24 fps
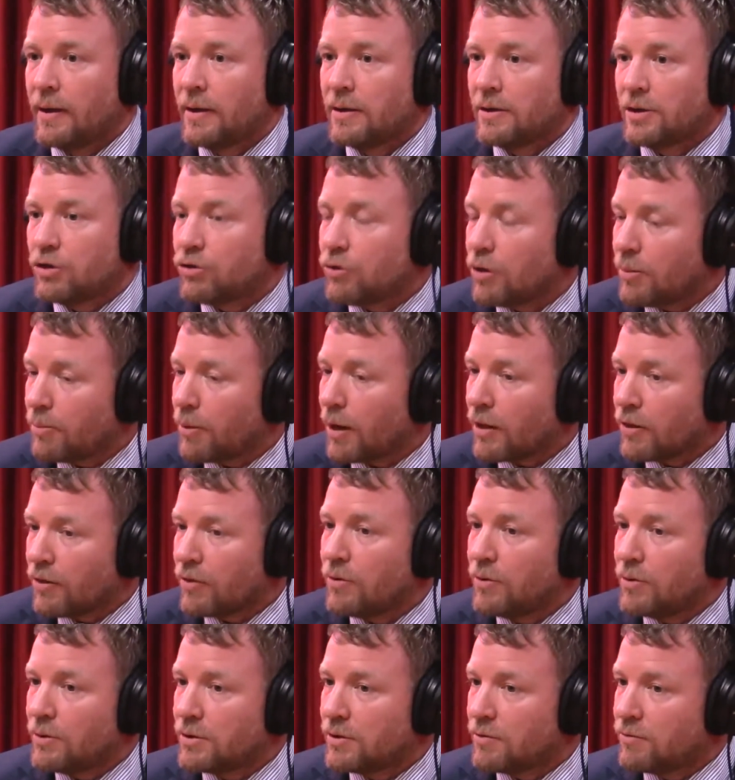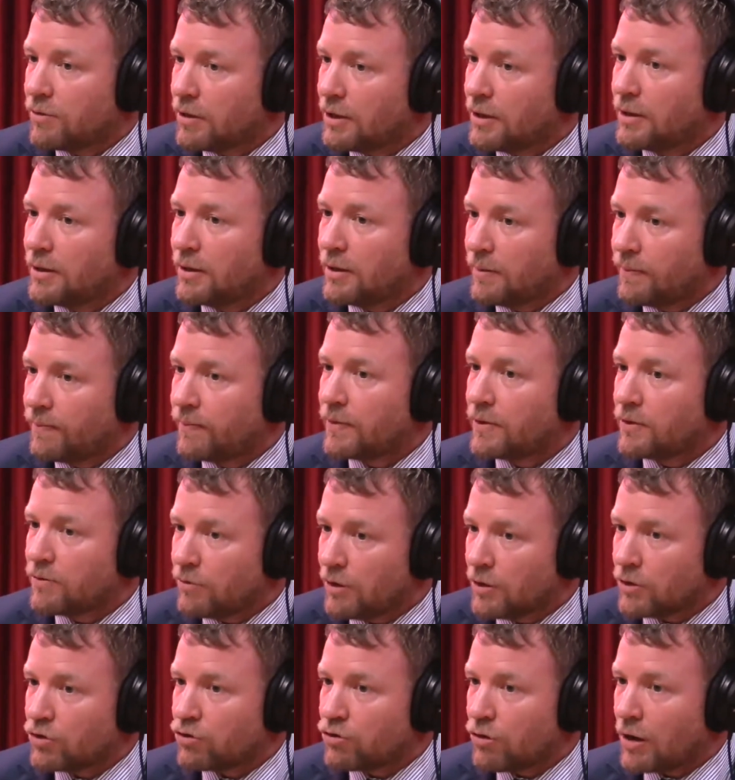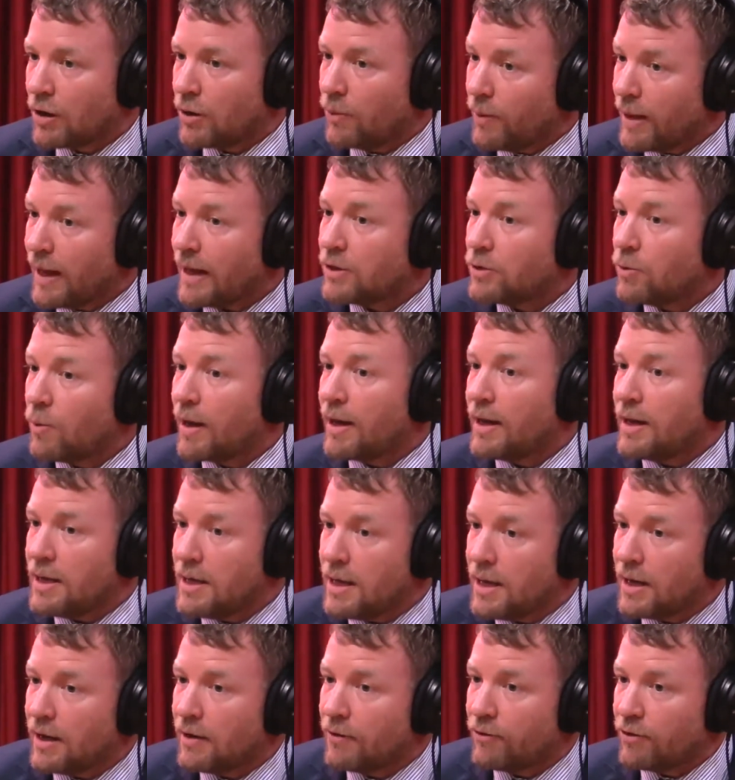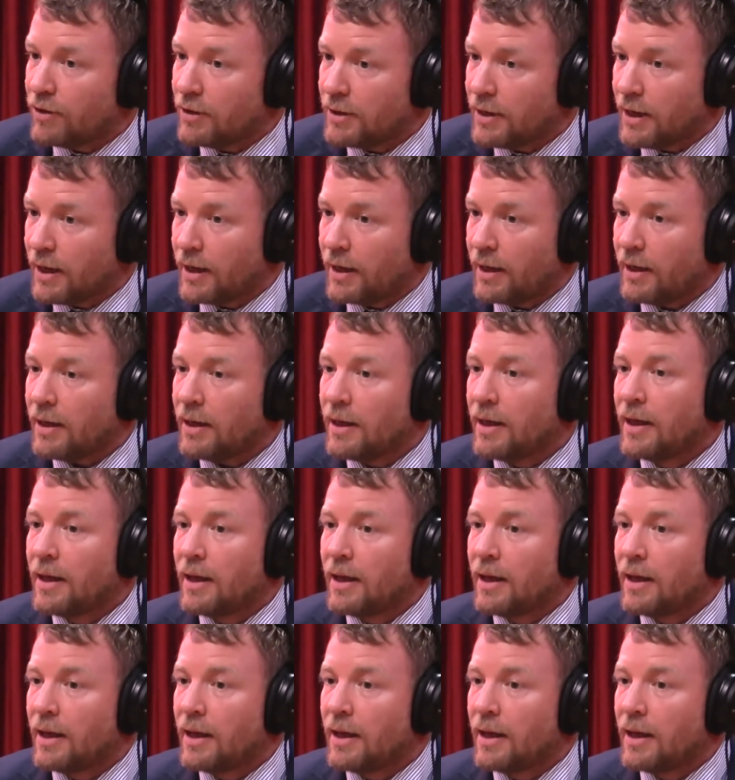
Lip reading: So trying to break through is a real struggle. We had to wait a year for a date.